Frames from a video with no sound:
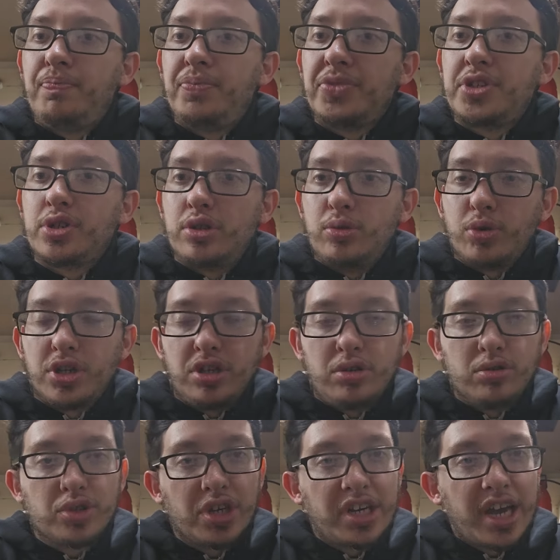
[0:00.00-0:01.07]
So you want to
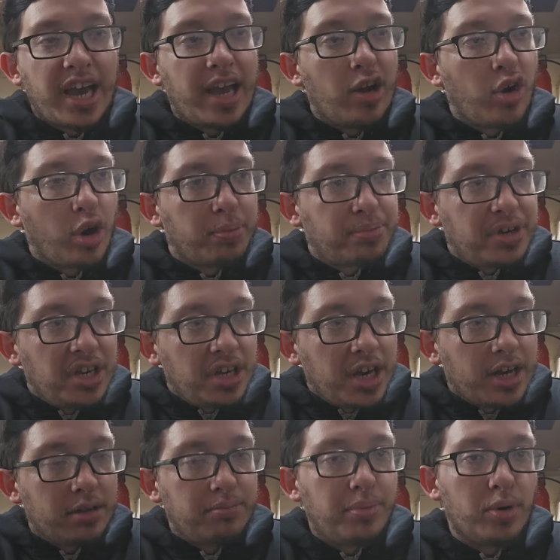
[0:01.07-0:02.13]
use like an ARP
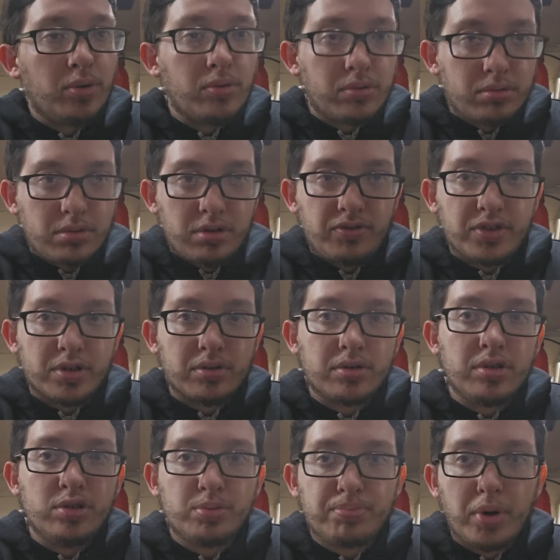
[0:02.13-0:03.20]
head bolt if you're going to
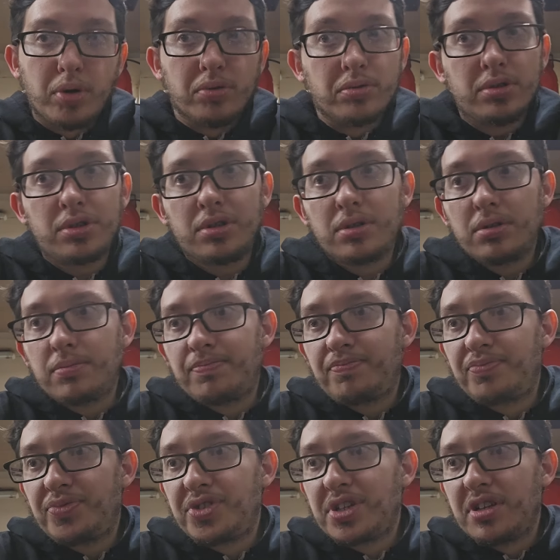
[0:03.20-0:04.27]
use bolts.
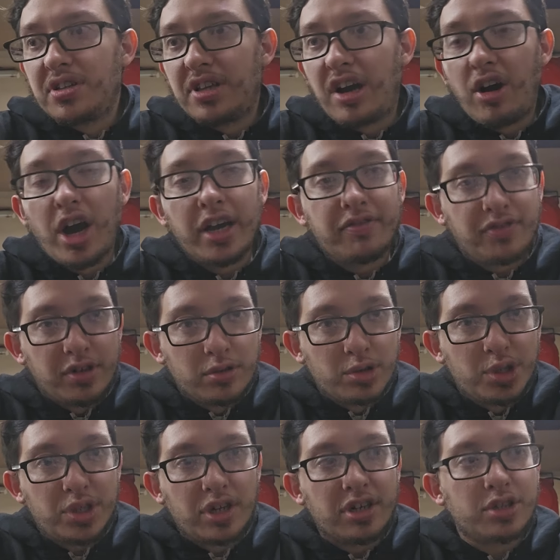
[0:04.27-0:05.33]
Now I've used
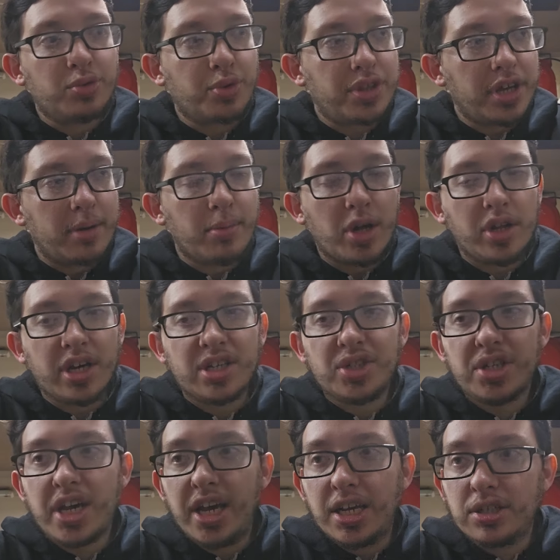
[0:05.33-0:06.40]
studs with M.L.S.
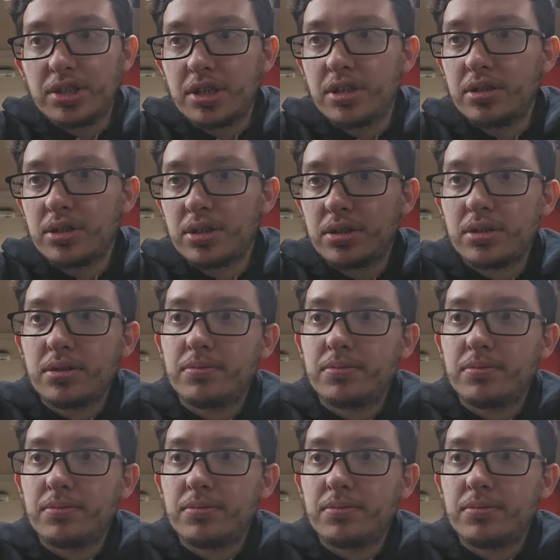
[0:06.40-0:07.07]
gaskets.